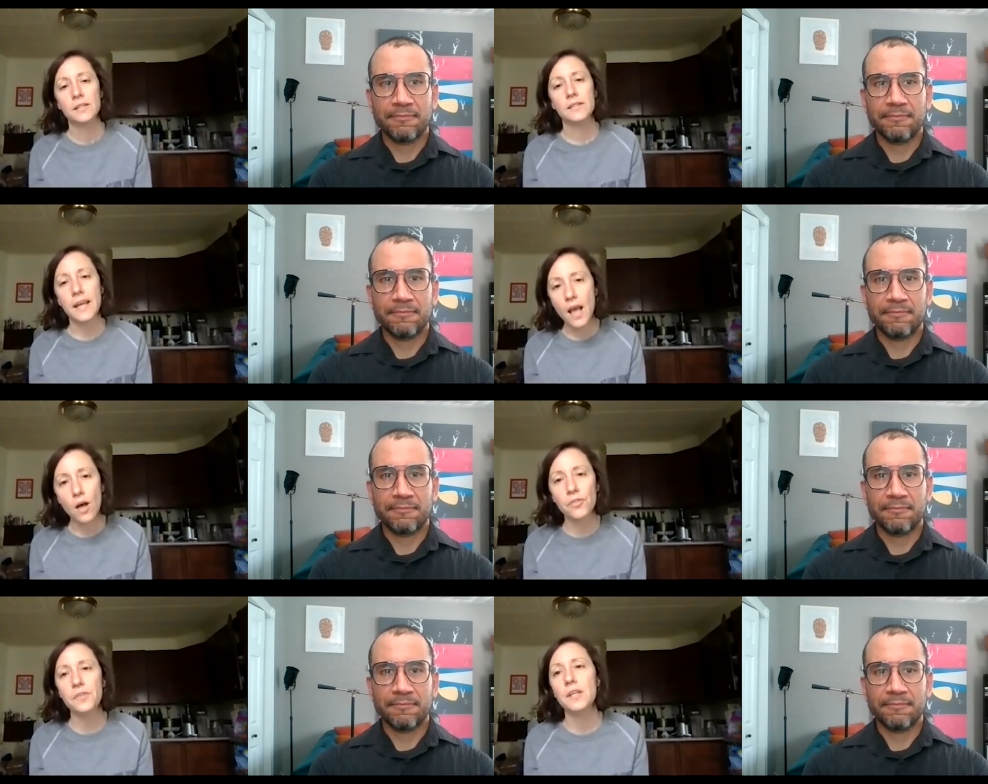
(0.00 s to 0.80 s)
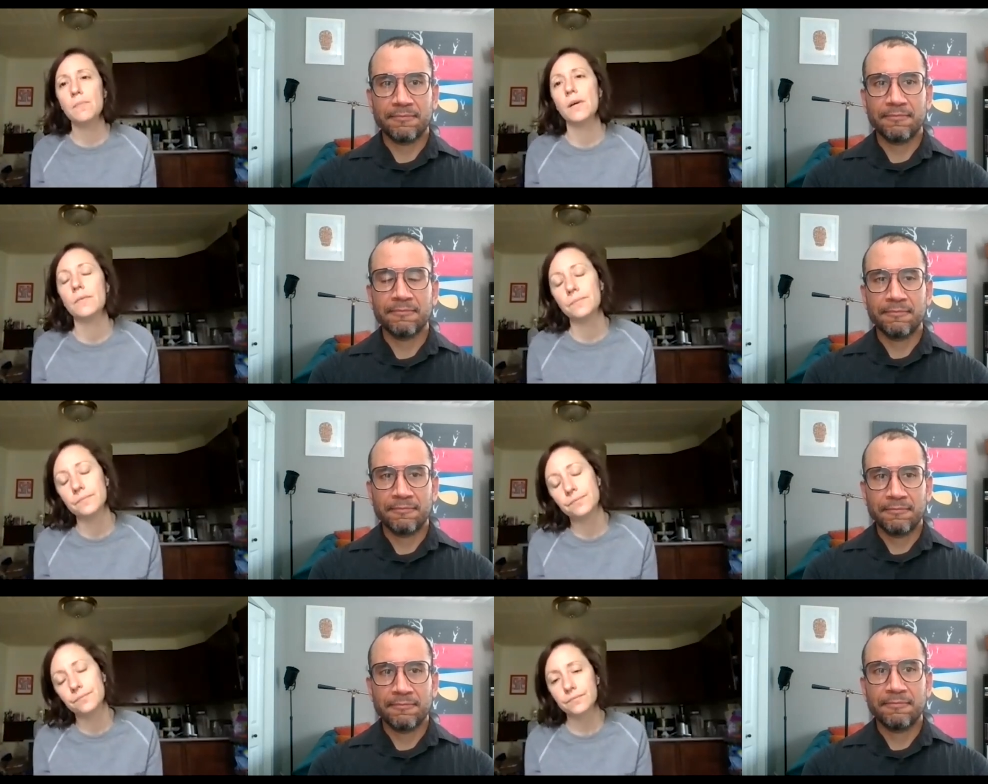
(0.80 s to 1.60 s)
Speaker 1: stay healthy but
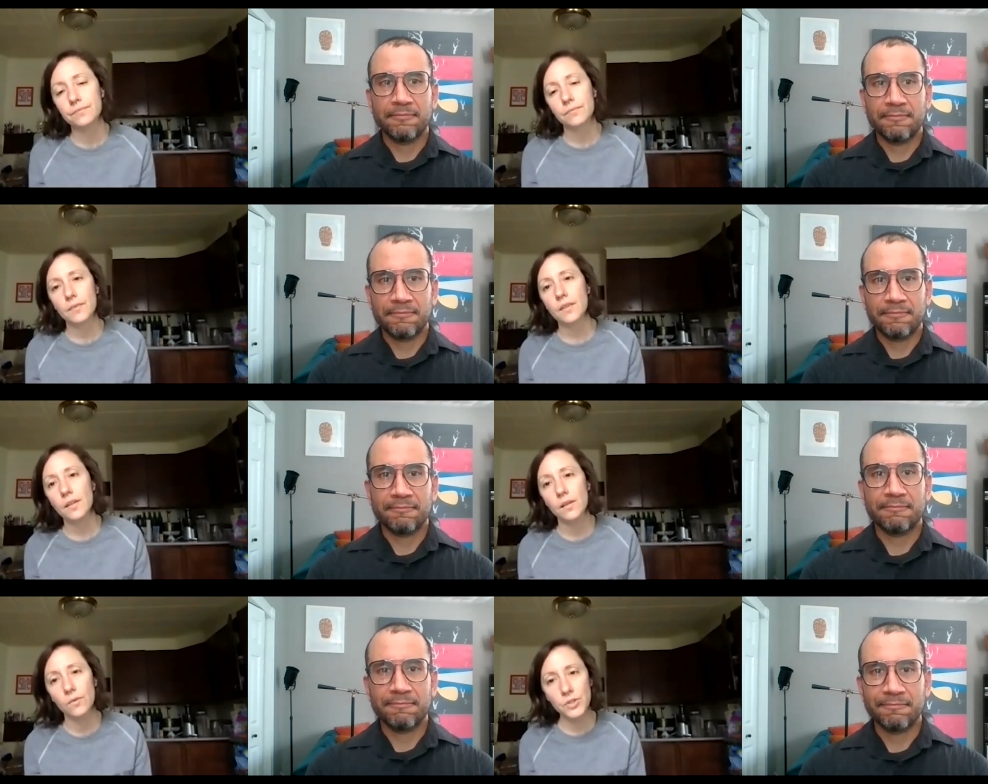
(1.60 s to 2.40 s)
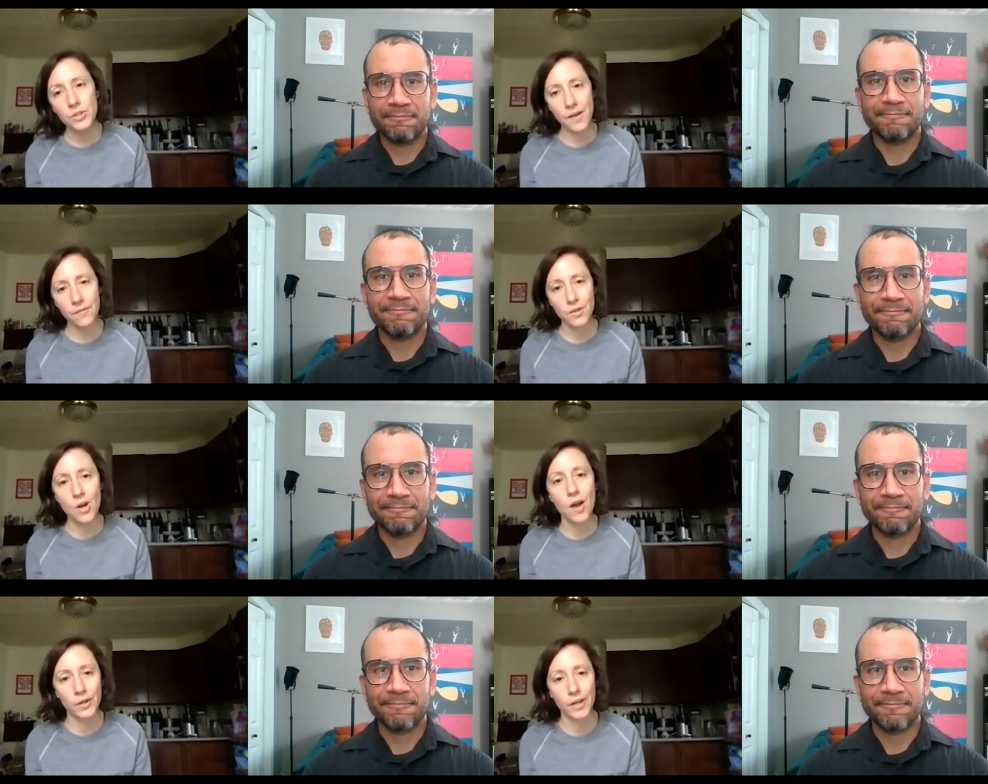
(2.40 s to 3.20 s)
we just have to
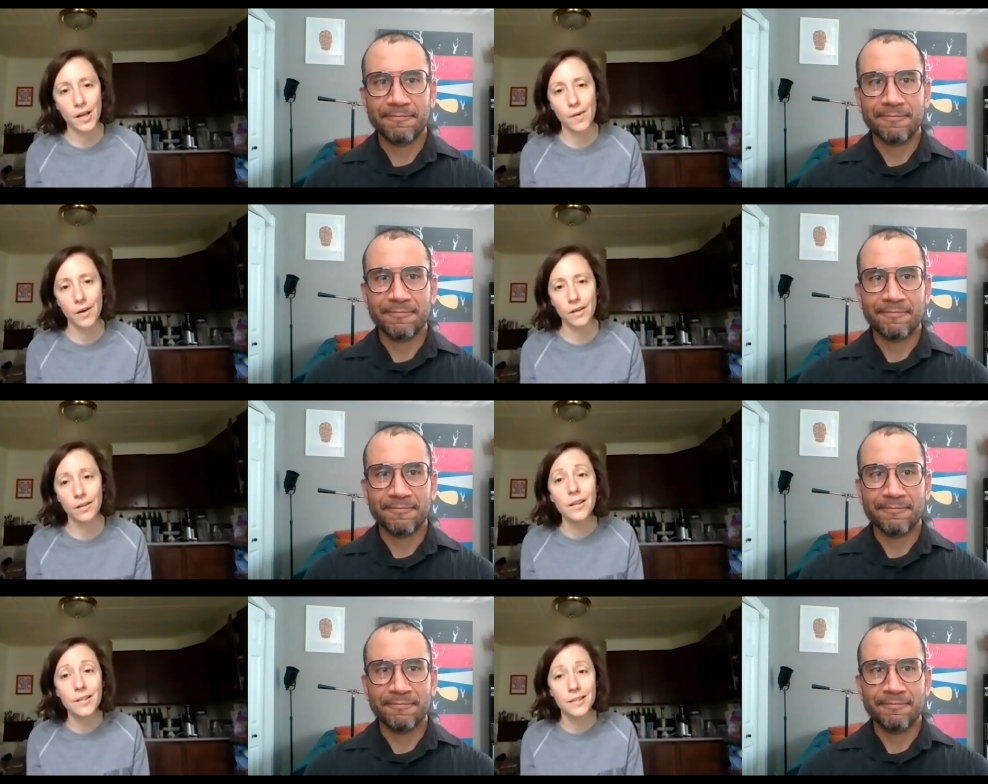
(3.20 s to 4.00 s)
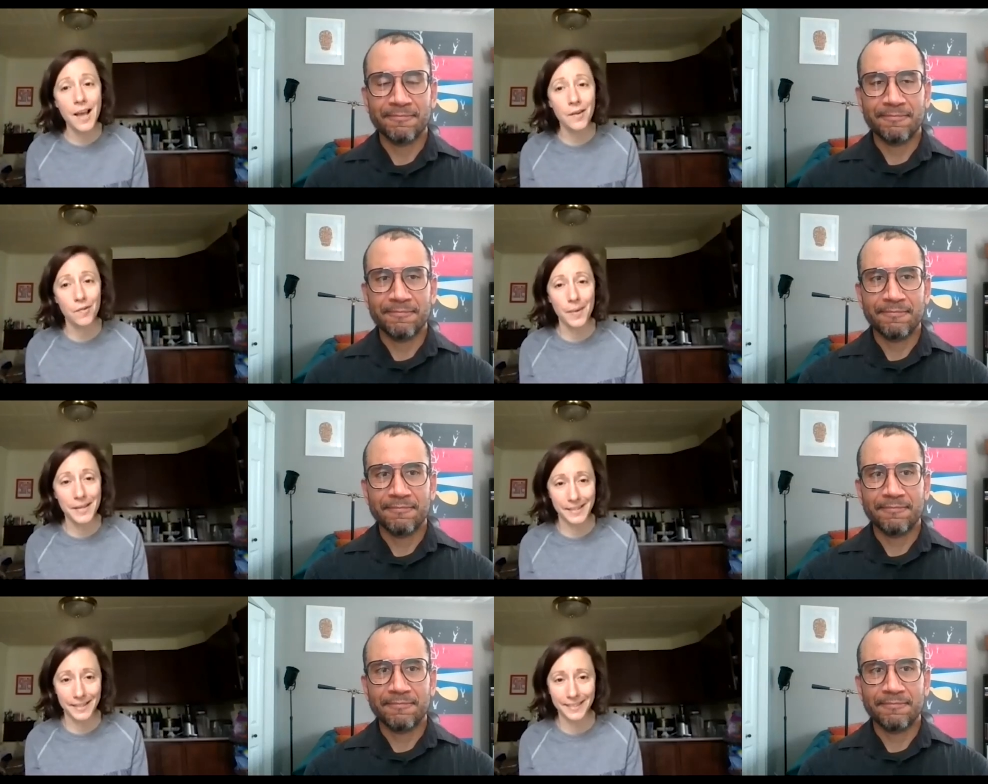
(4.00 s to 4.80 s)
not forget about it because it's kind of
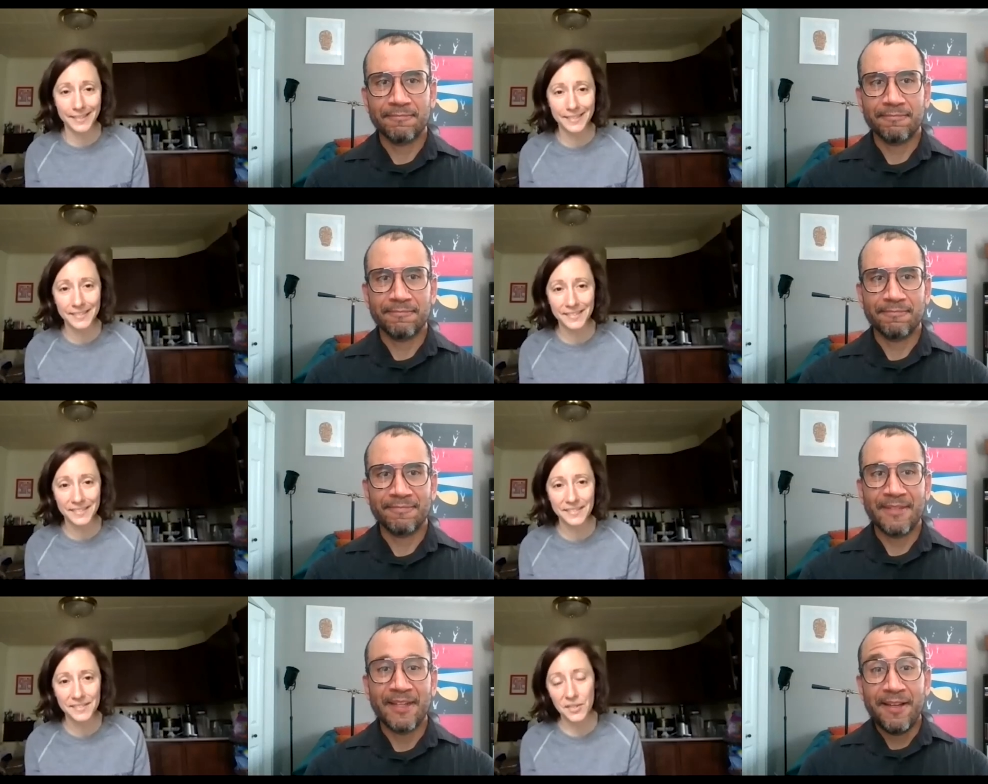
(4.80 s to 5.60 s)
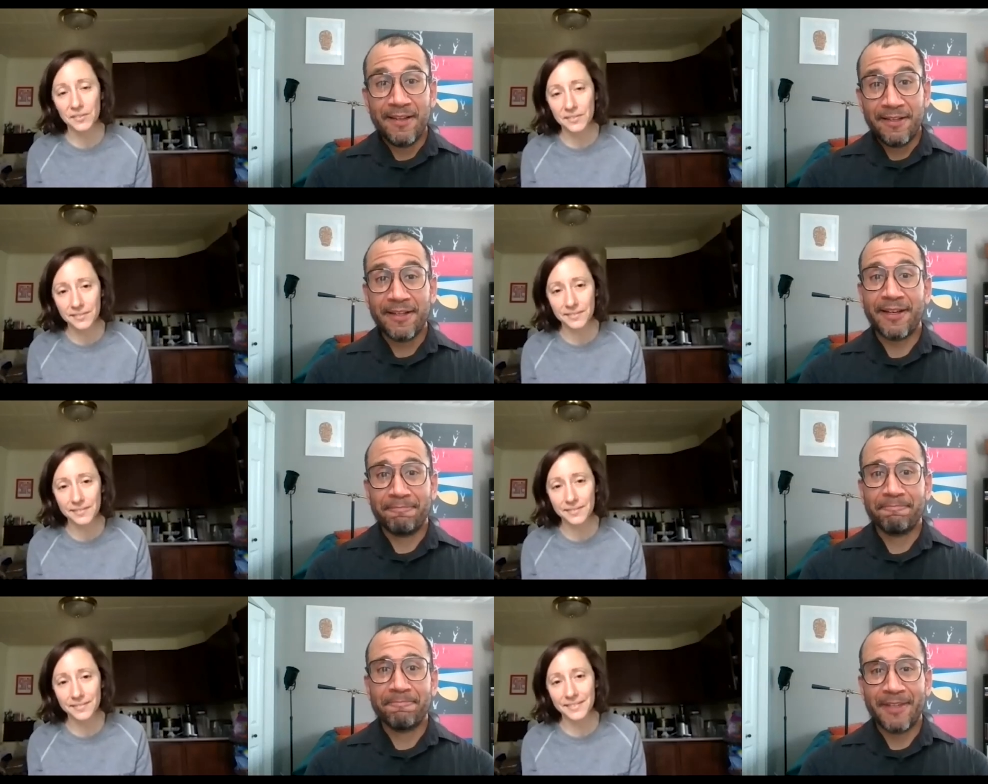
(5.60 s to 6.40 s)
amazing so
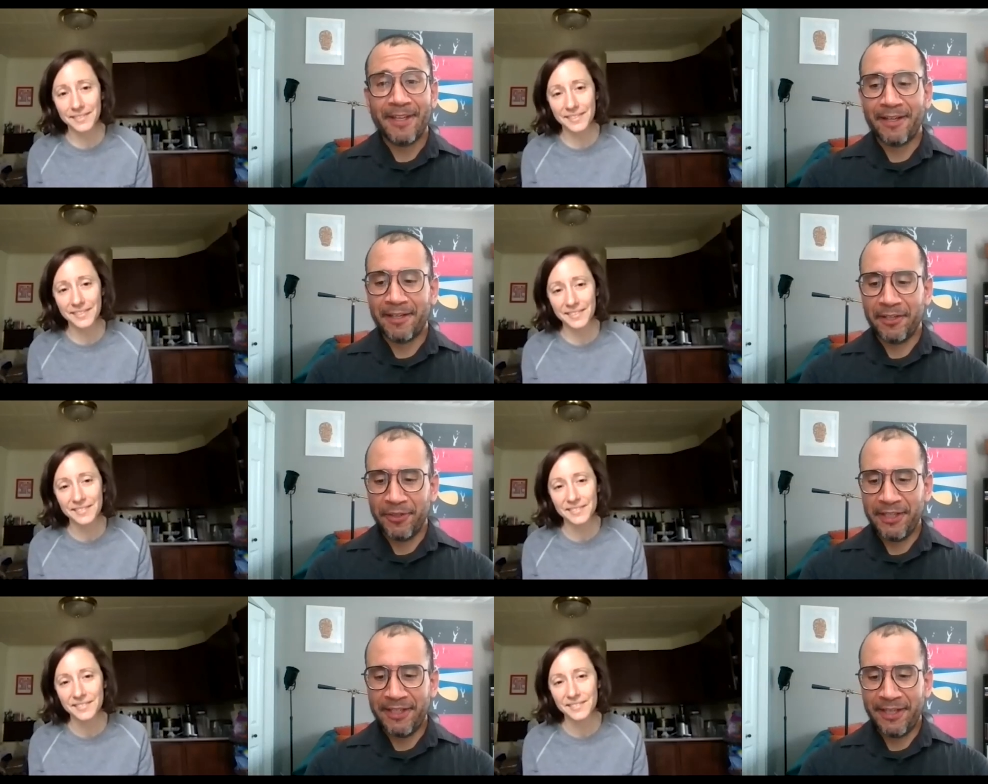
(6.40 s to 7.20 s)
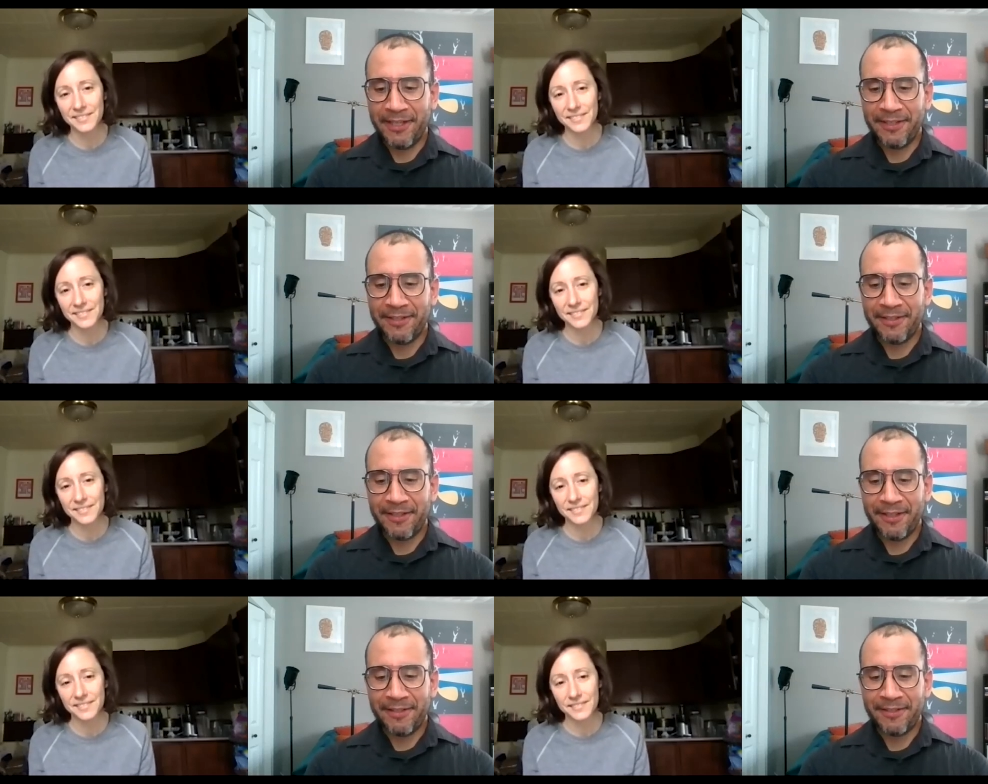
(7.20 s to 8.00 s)
Speaker 2: yeah yeah agreed
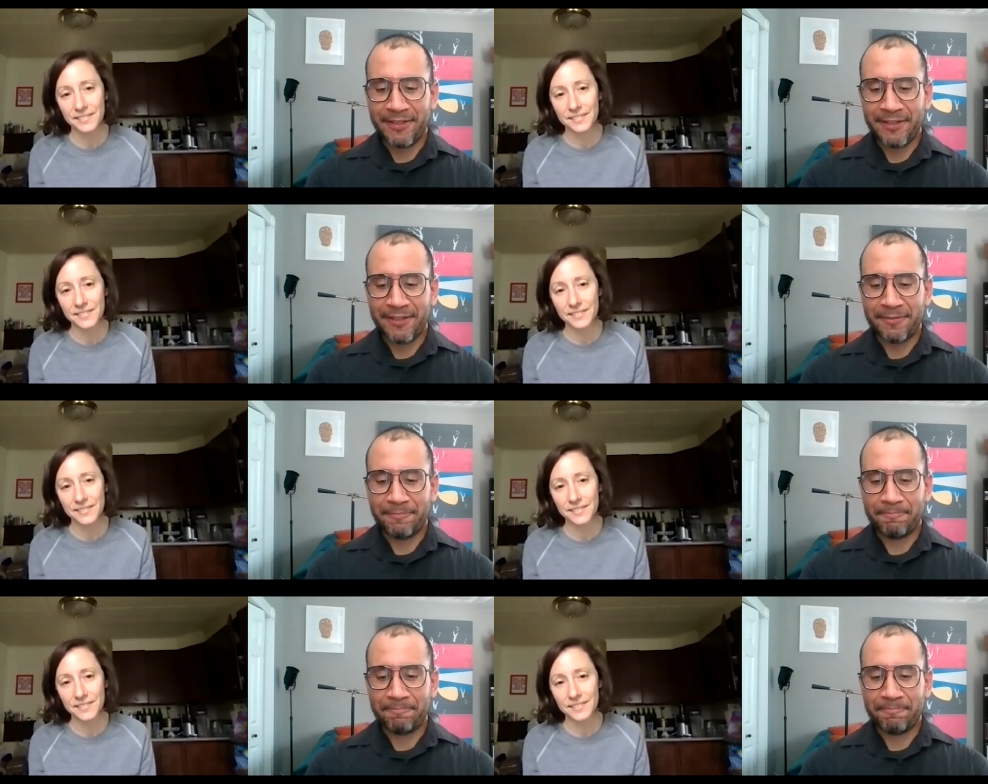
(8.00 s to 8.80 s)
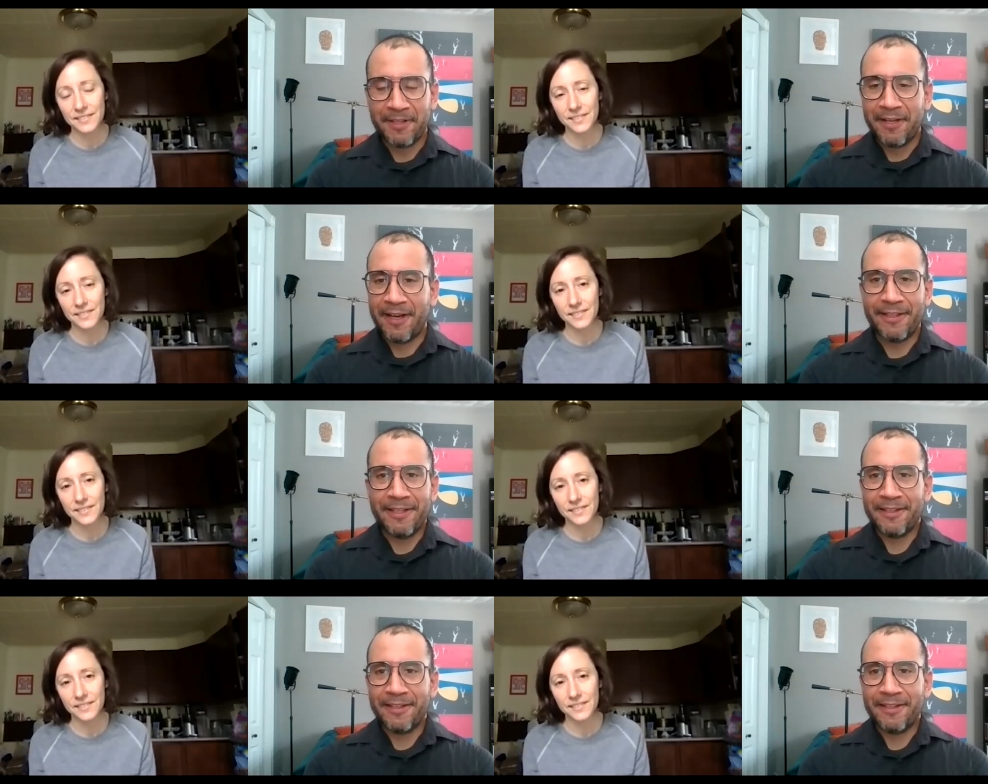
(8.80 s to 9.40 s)
and and um, i